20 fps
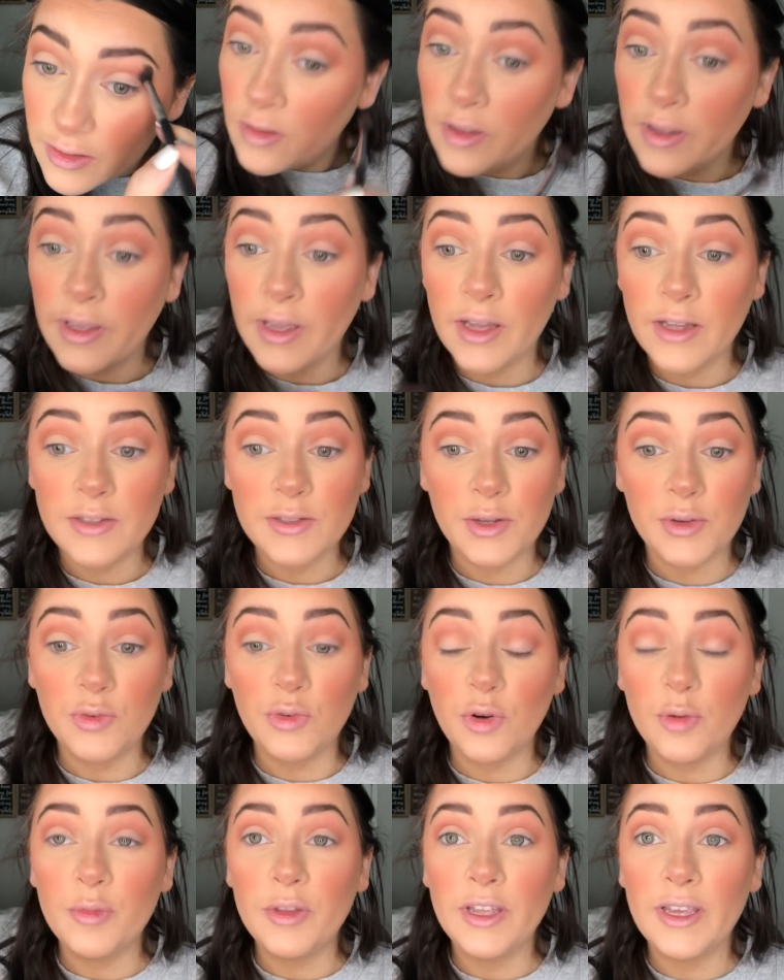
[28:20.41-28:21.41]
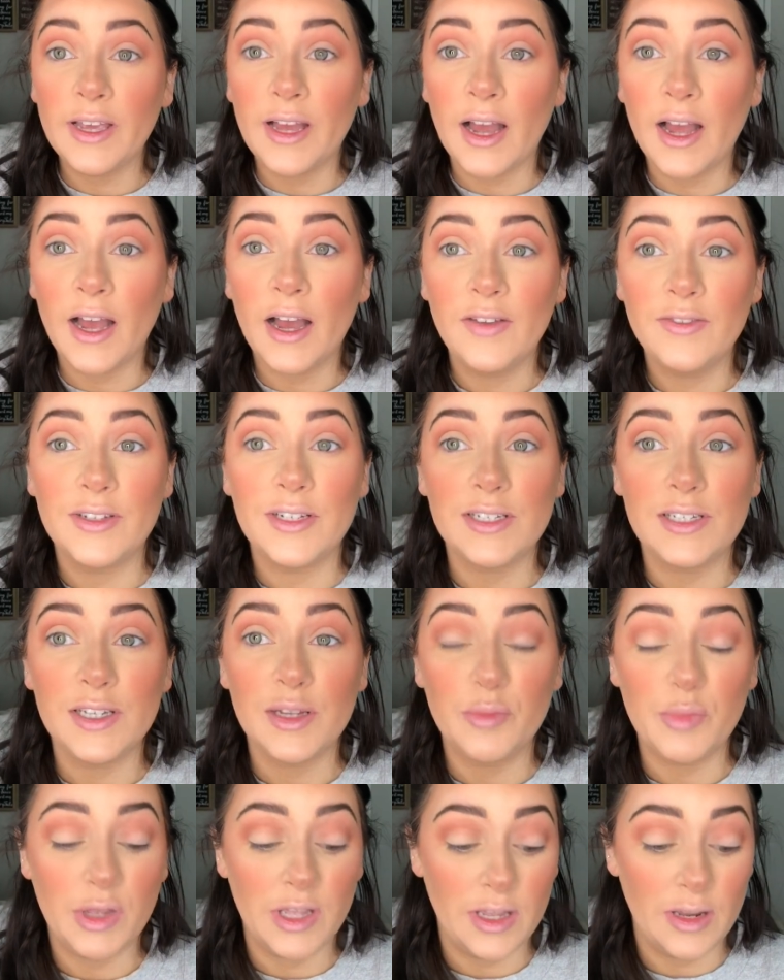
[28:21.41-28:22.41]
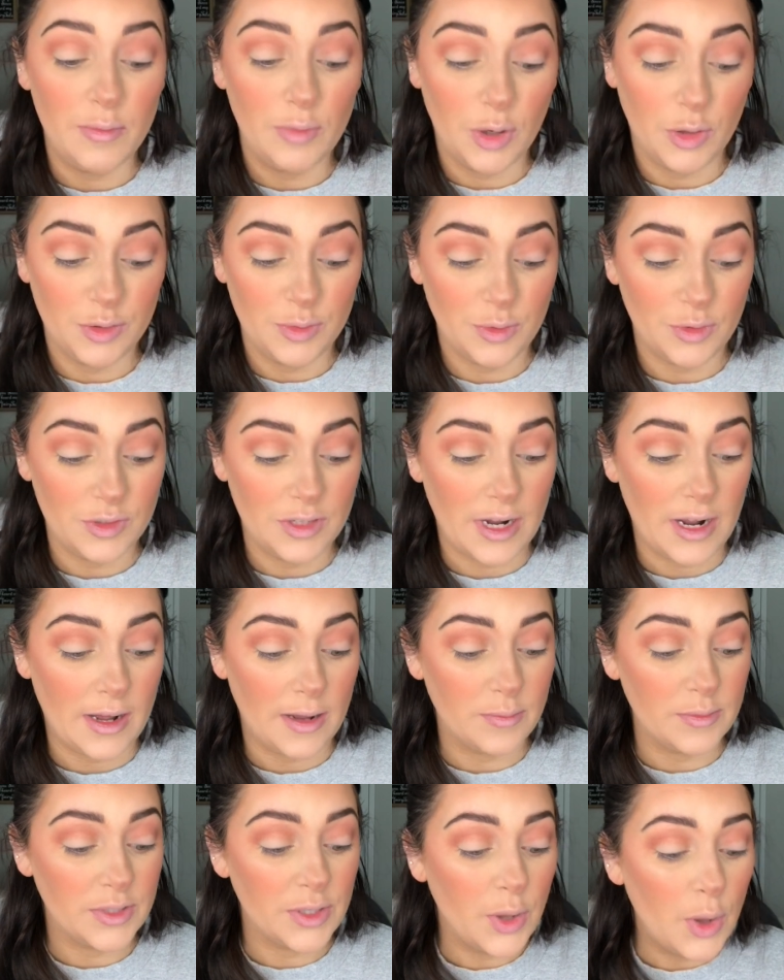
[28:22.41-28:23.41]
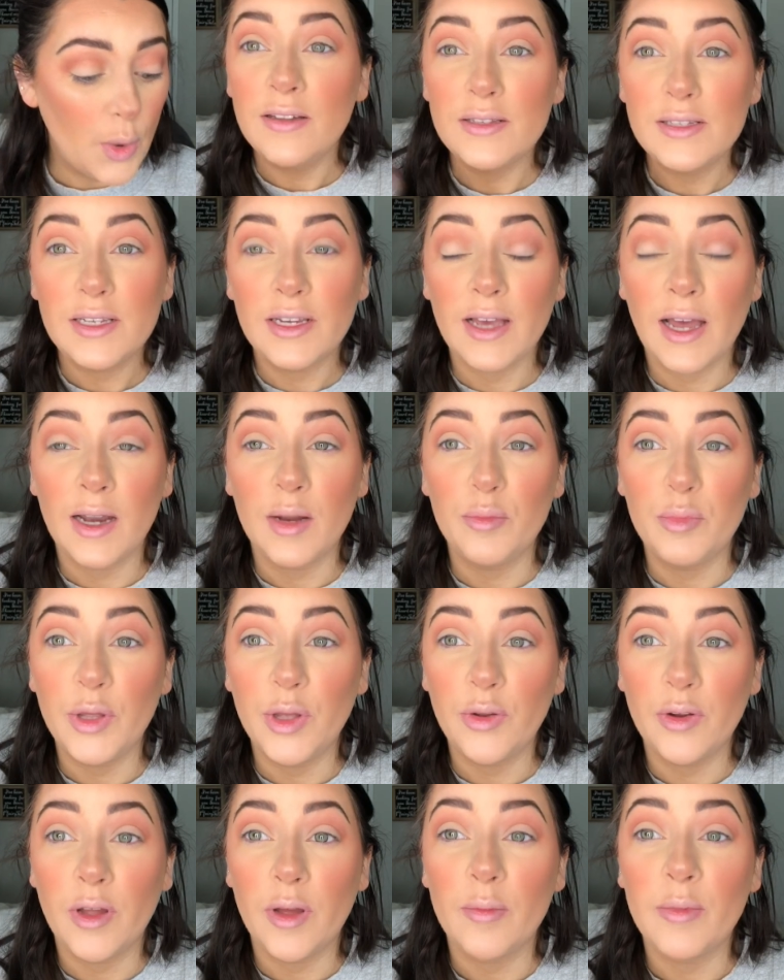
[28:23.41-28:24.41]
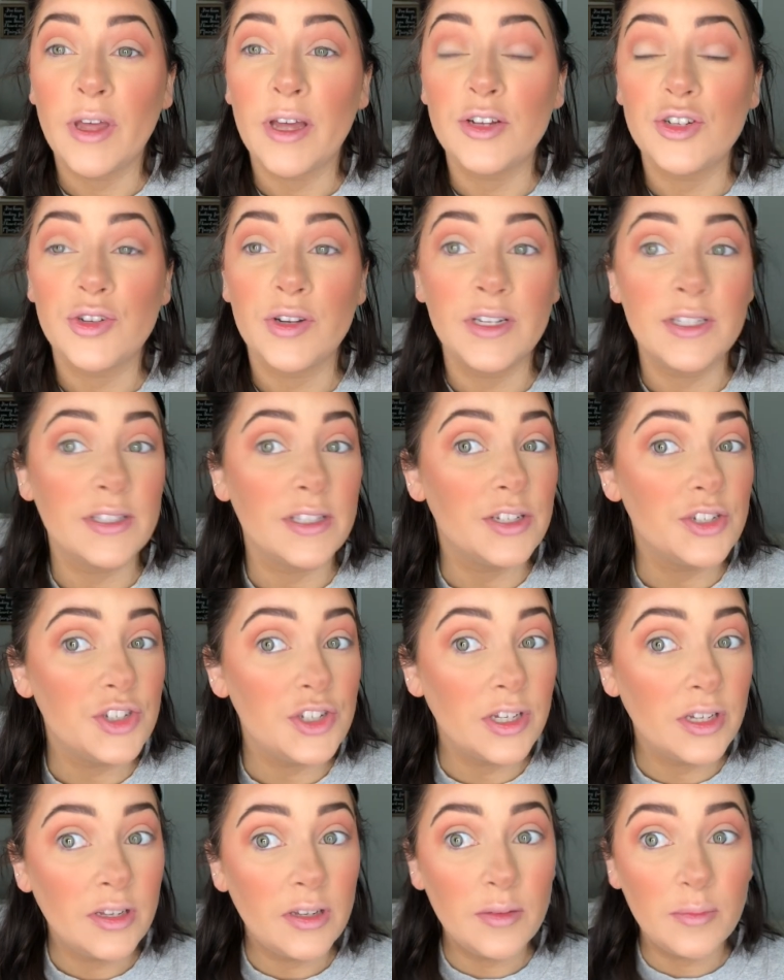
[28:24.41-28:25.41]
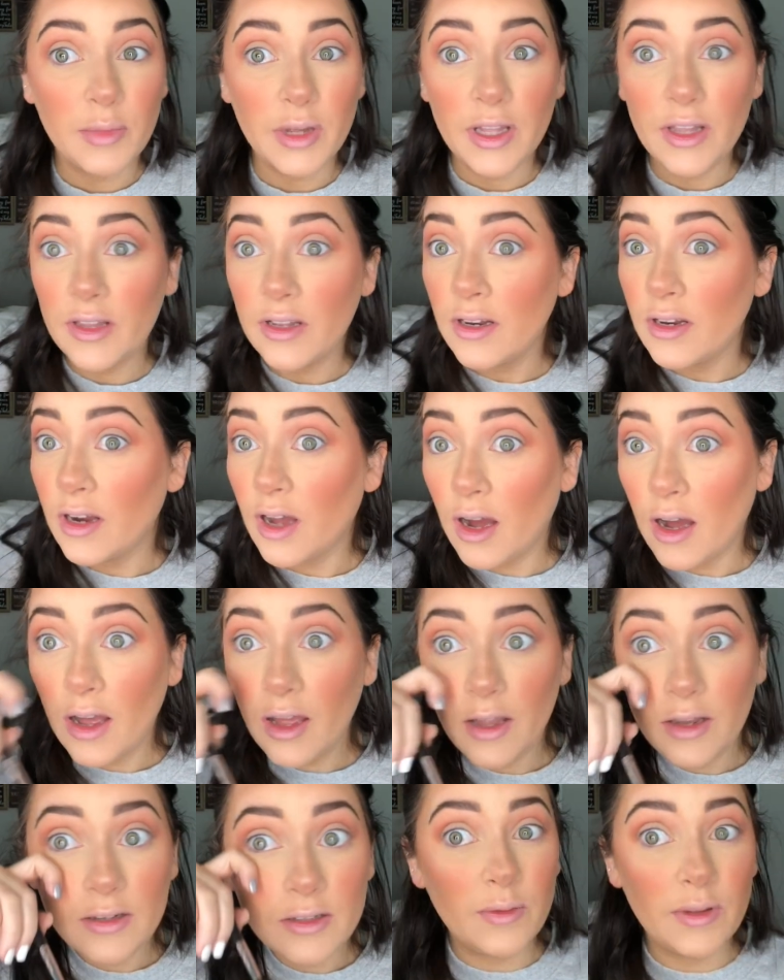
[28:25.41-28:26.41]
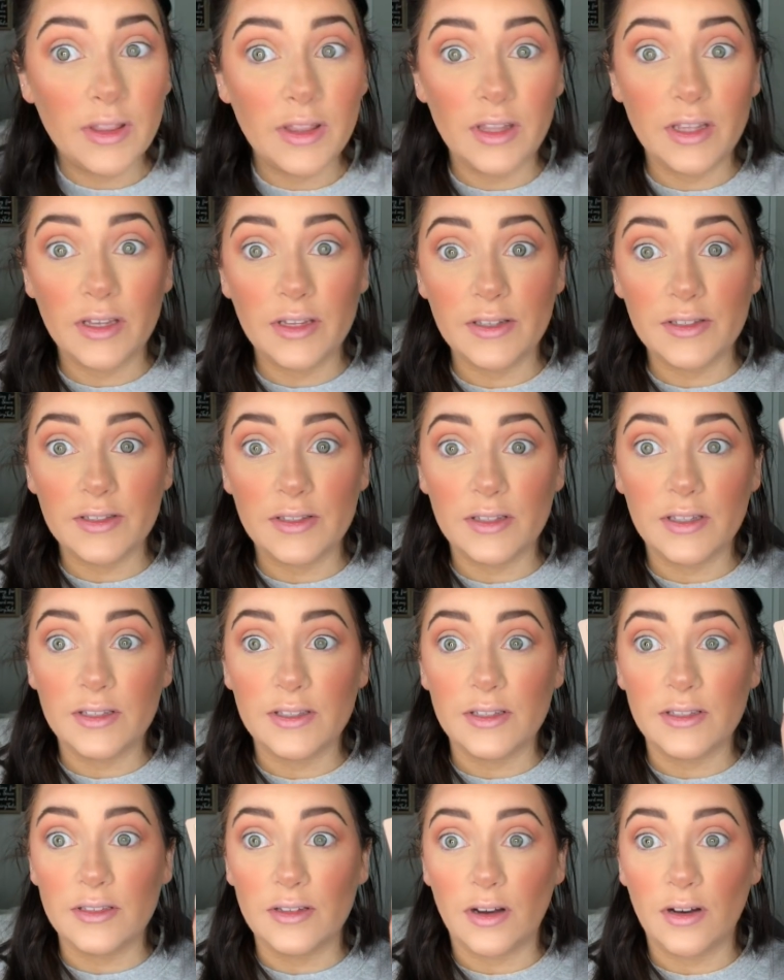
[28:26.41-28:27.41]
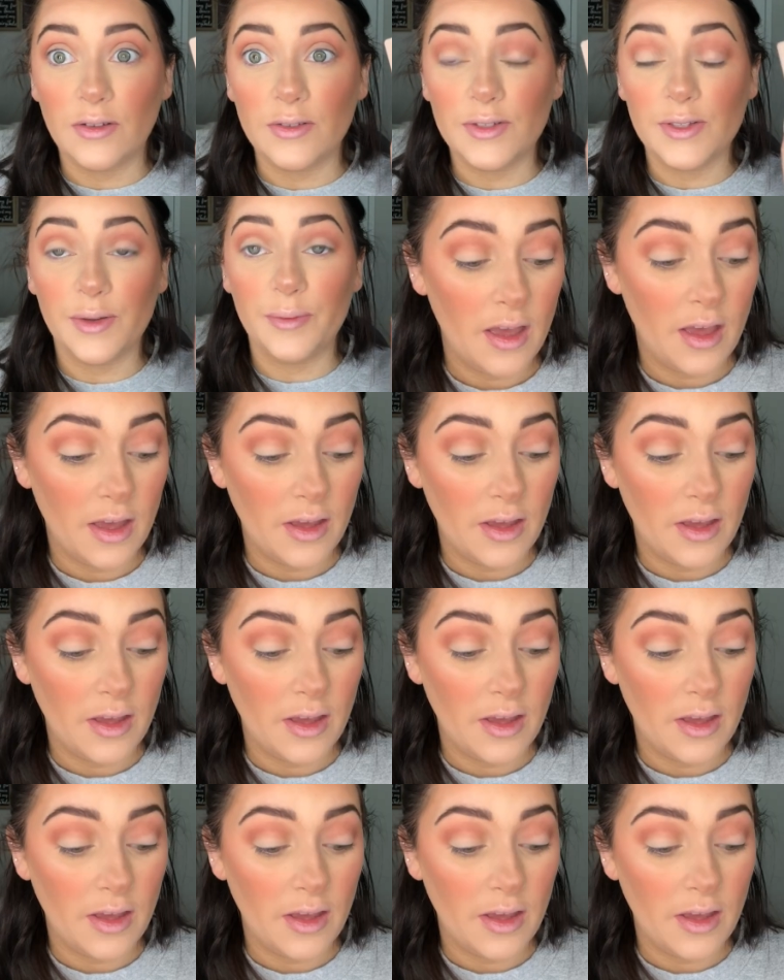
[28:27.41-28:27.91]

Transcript: Yeah, so normally I have to dip in multiple times to kind of build up that transition, but not with this. This is awesome.